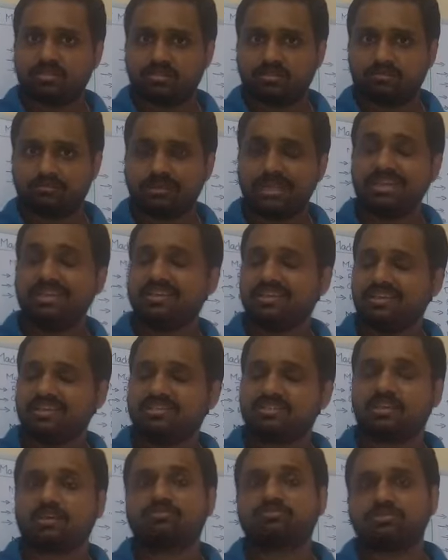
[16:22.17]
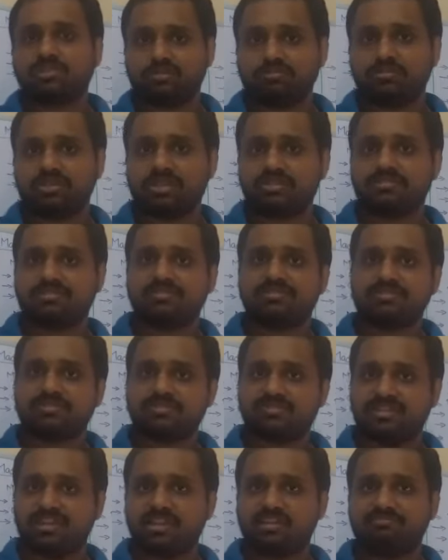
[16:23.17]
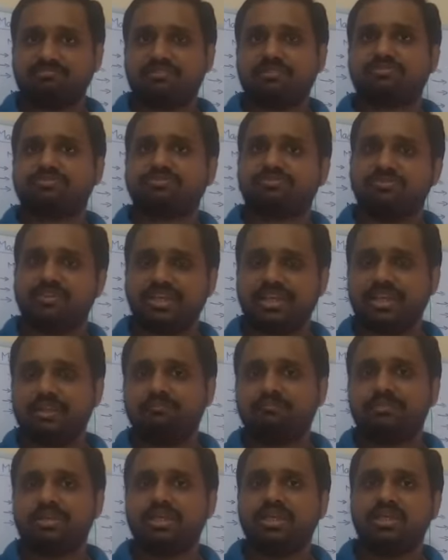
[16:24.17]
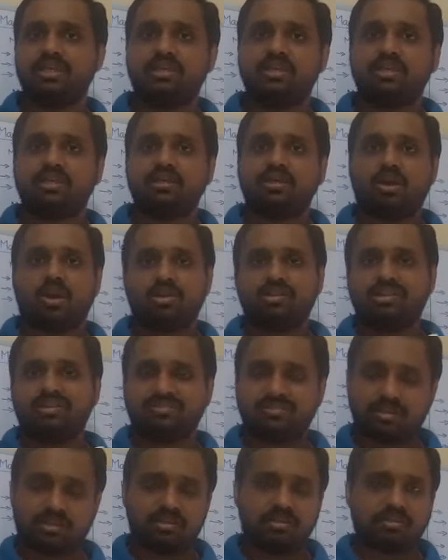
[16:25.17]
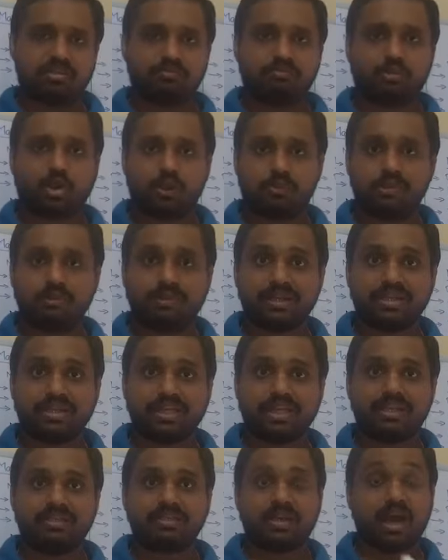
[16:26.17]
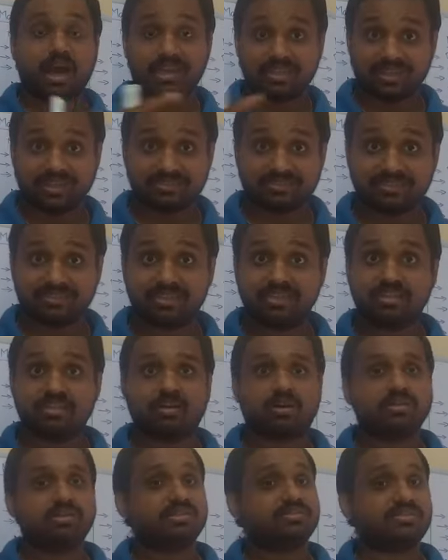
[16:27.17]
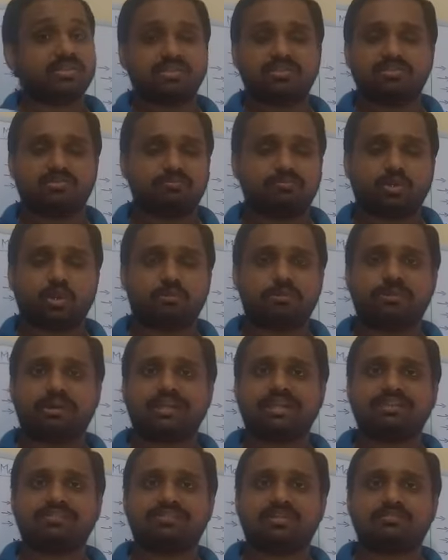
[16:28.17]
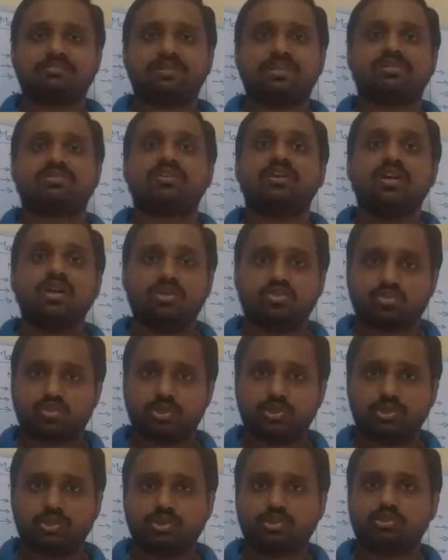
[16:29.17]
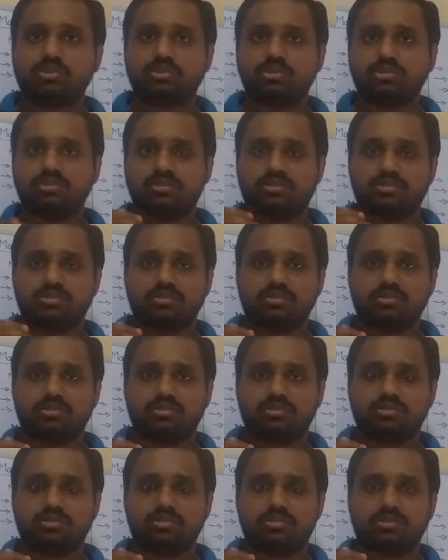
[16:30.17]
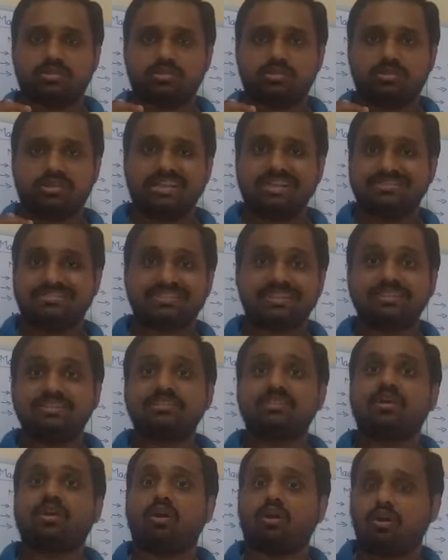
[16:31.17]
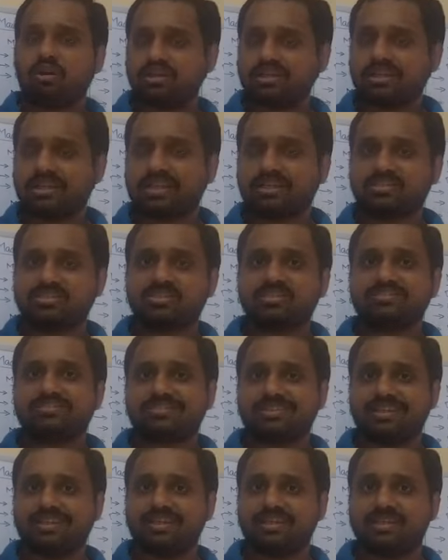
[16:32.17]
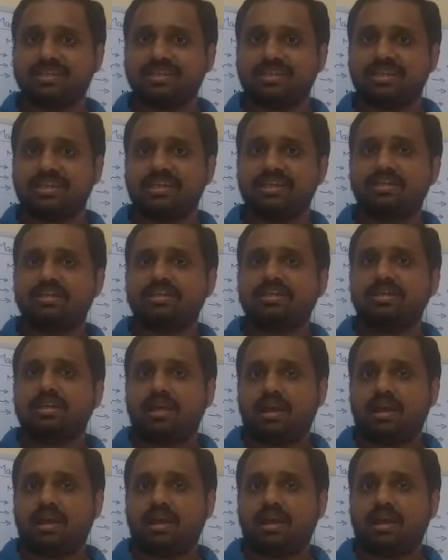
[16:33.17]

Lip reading: Many tough subjects, CFF, DME, all these are problematic, and RAC, all these are problematic subjects. So you should listen all the lectures clearly.